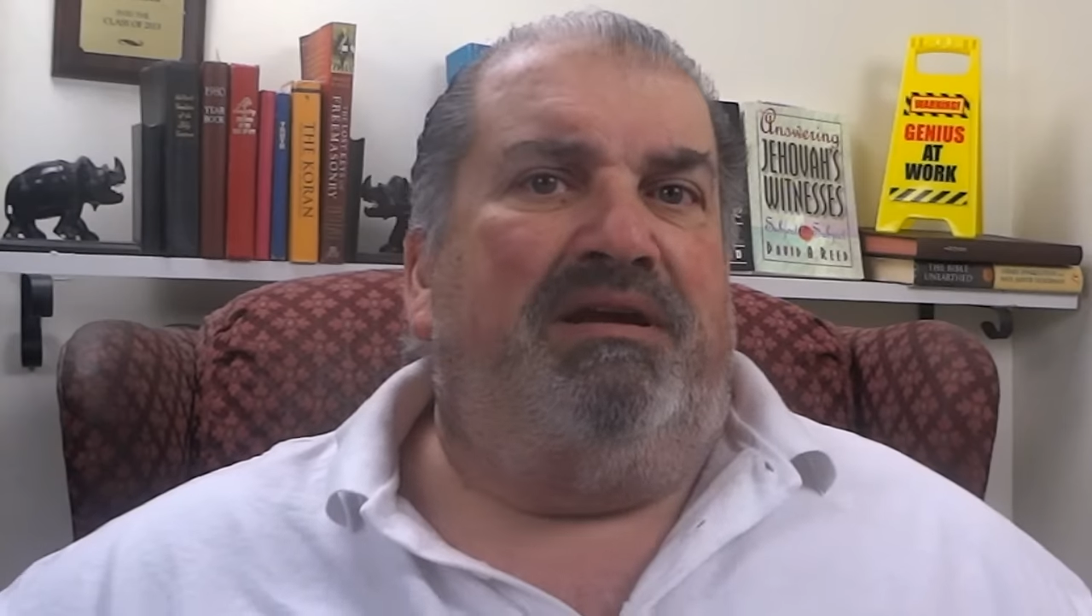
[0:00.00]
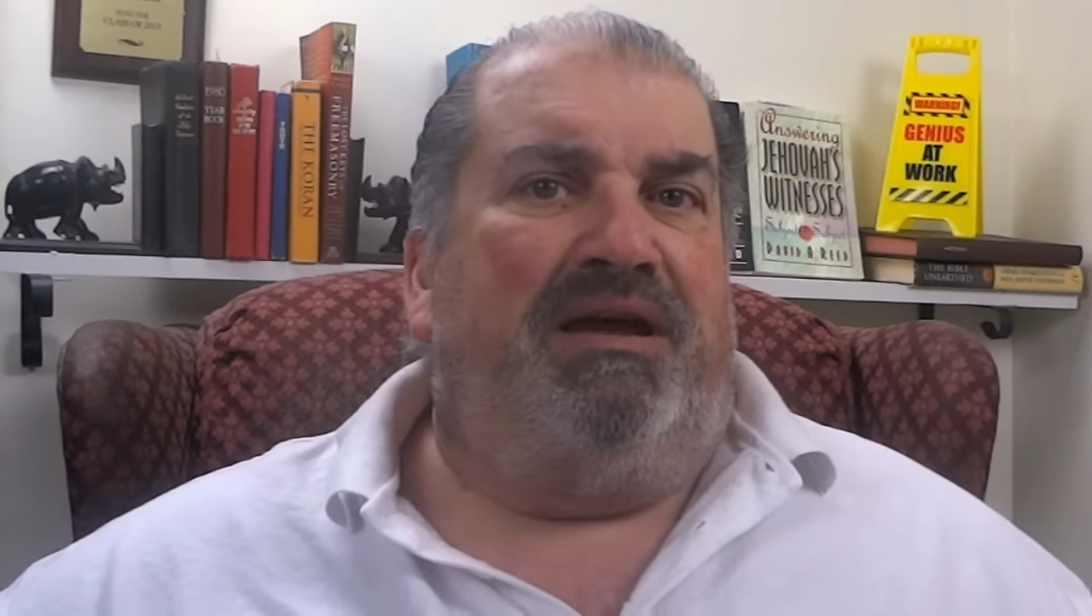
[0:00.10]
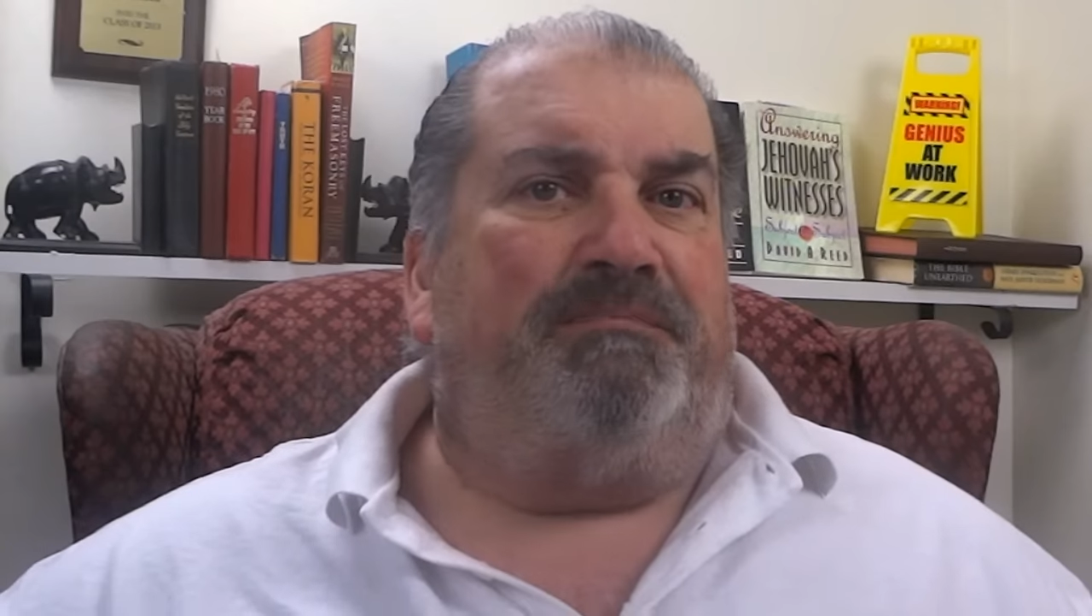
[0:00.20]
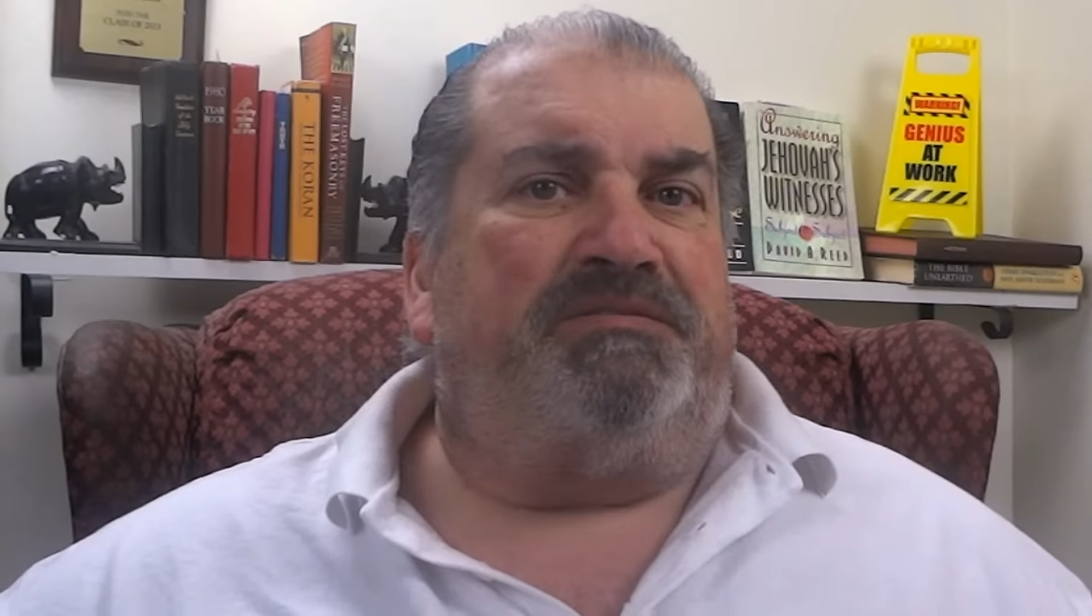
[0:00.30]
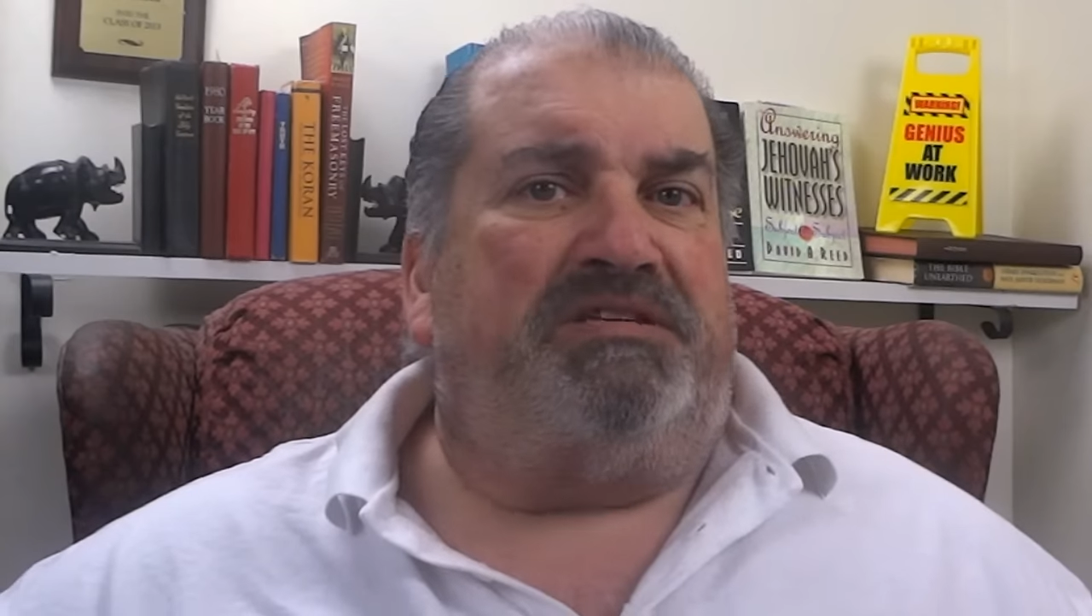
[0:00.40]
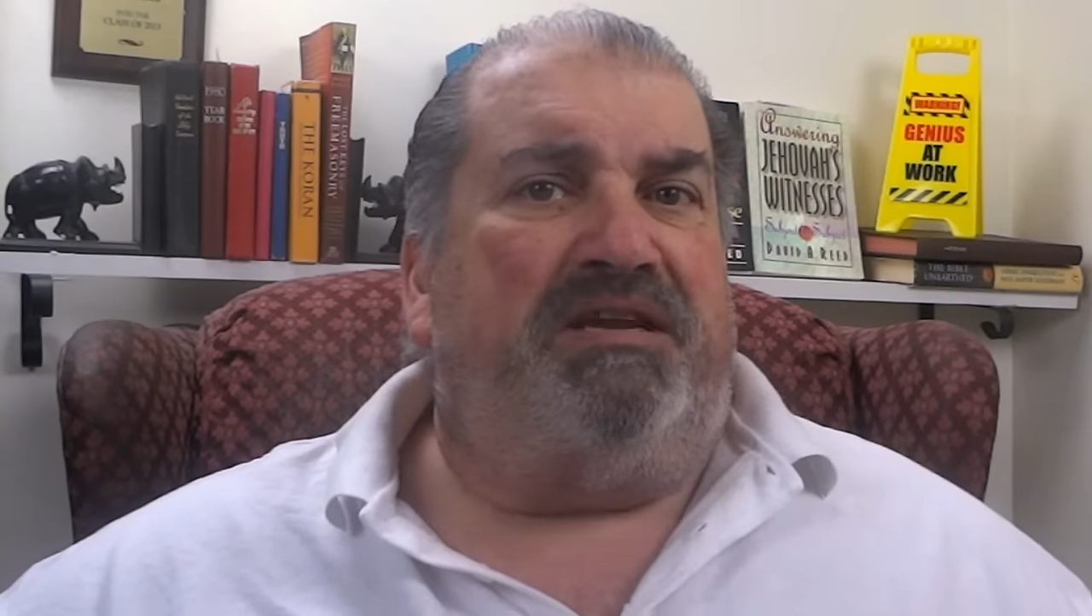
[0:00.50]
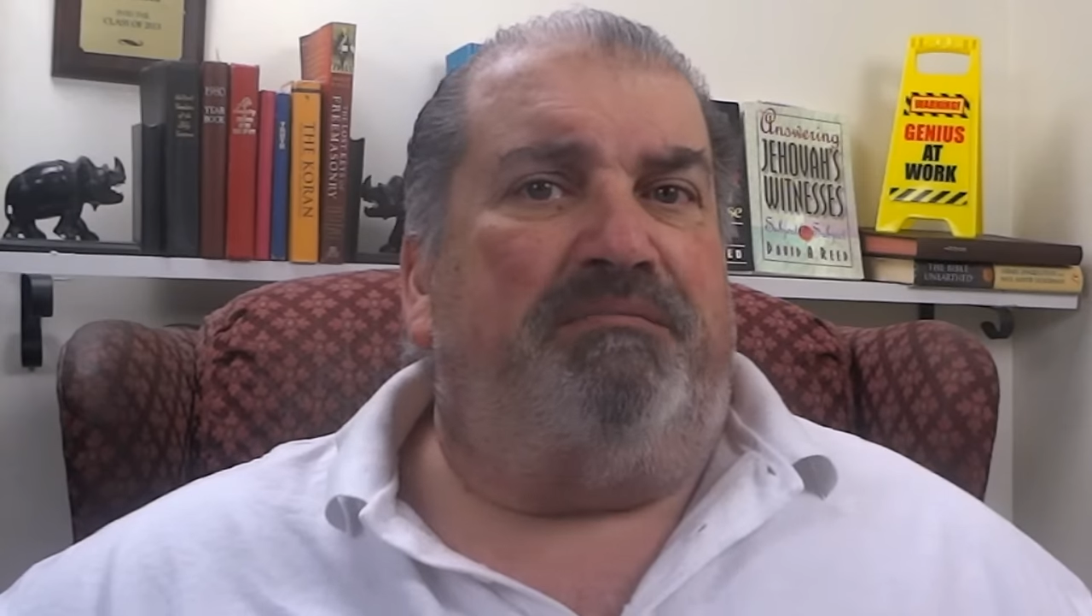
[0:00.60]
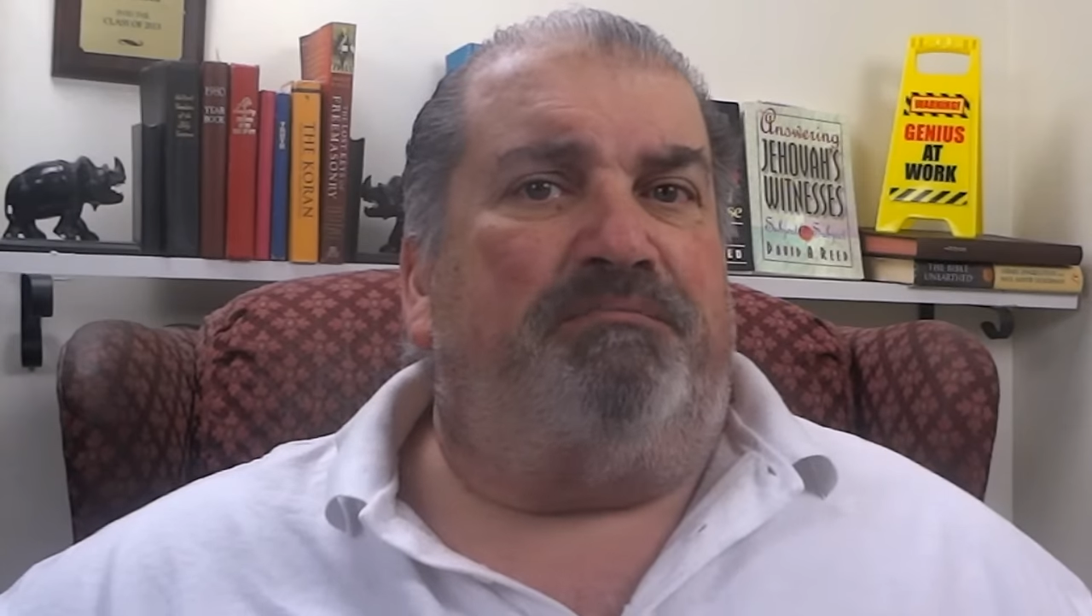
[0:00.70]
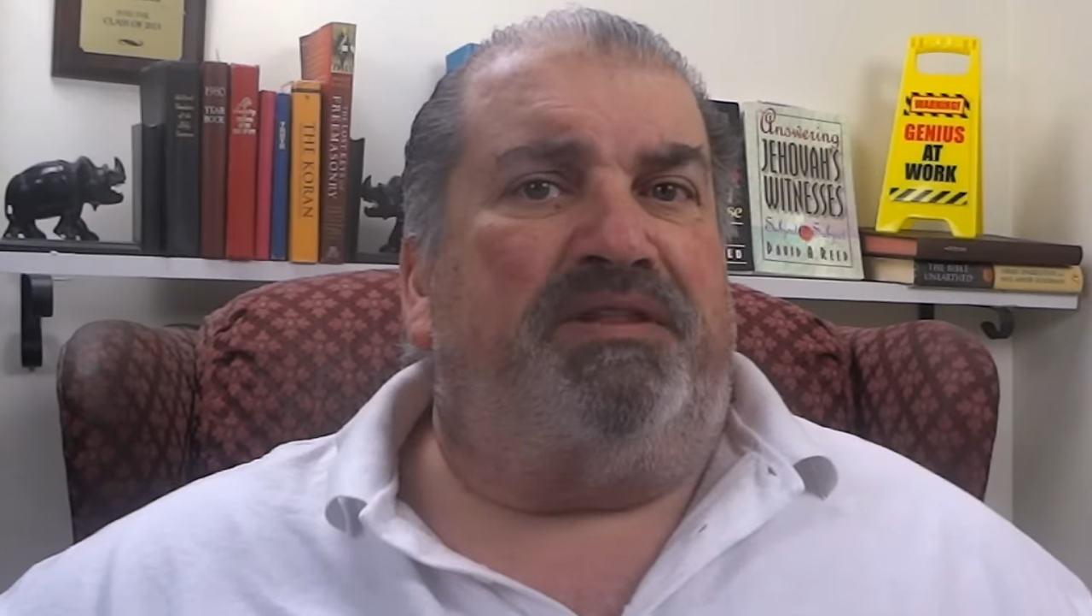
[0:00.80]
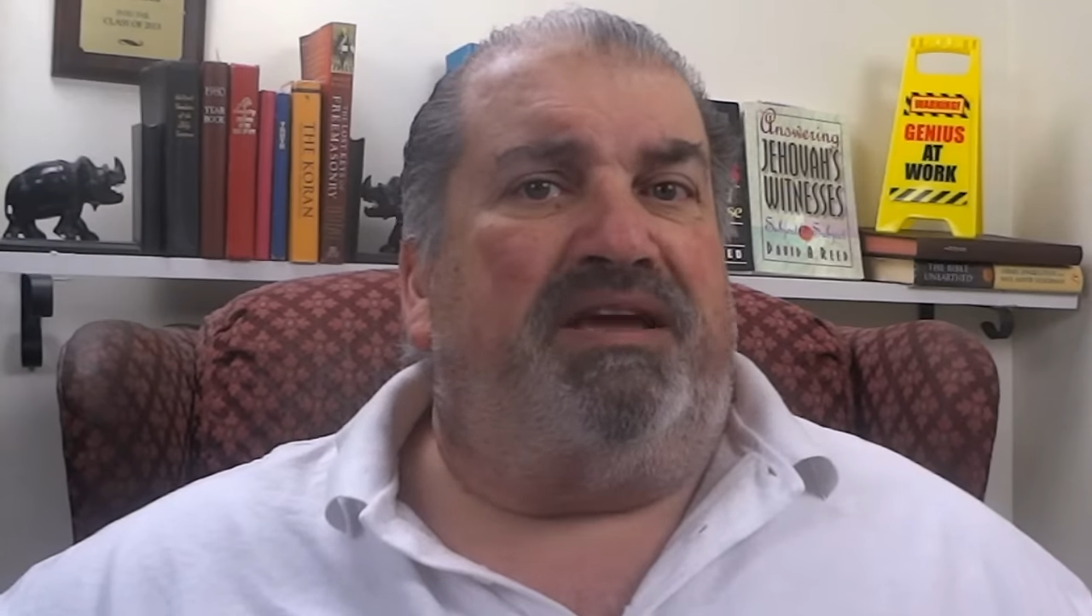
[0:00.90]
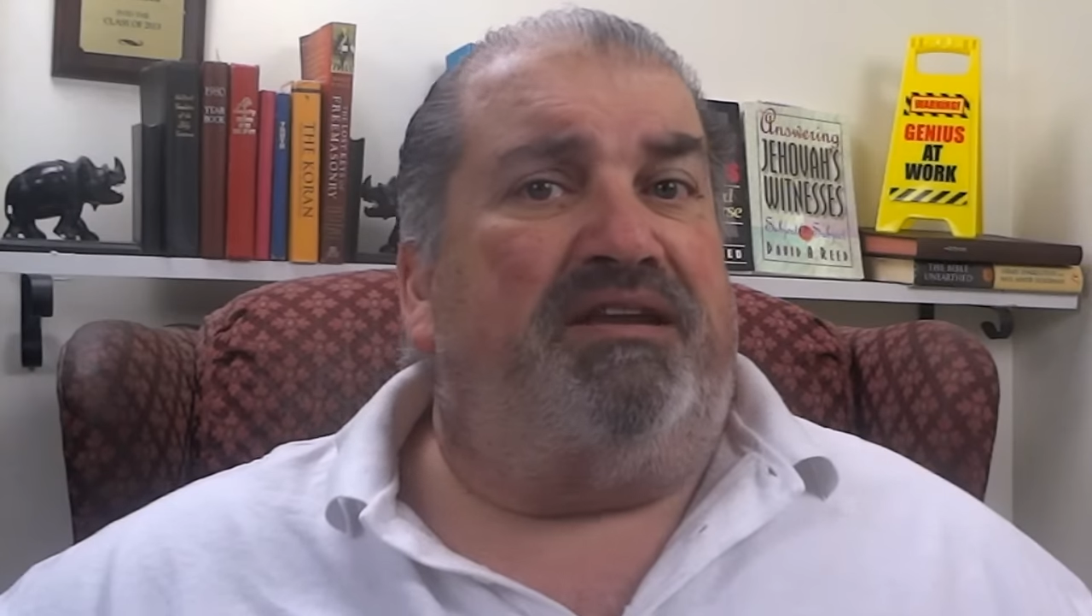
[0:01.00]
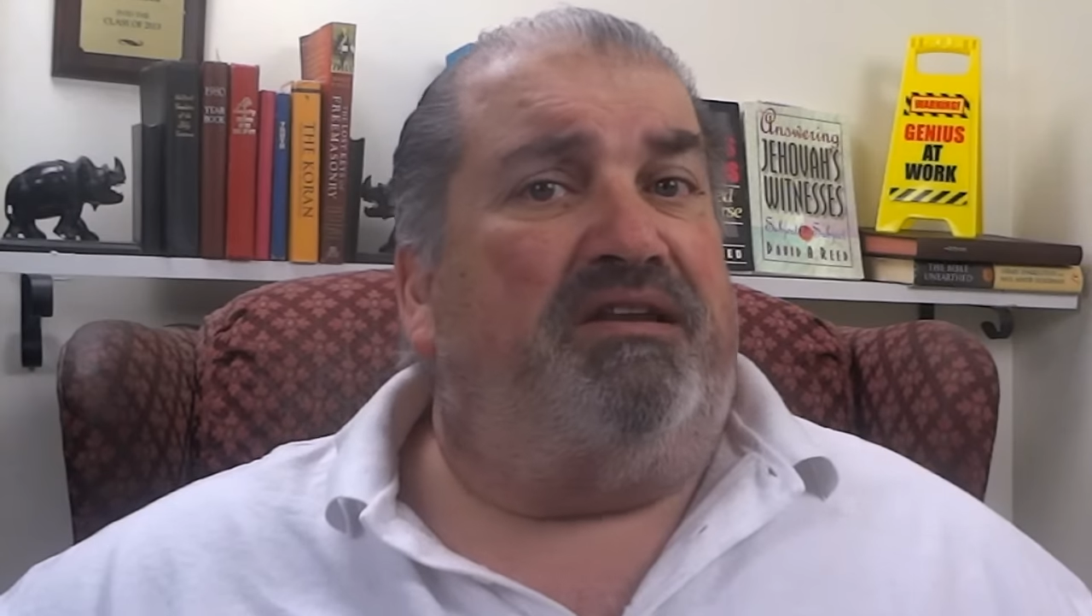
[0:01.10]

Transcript: Epstein pled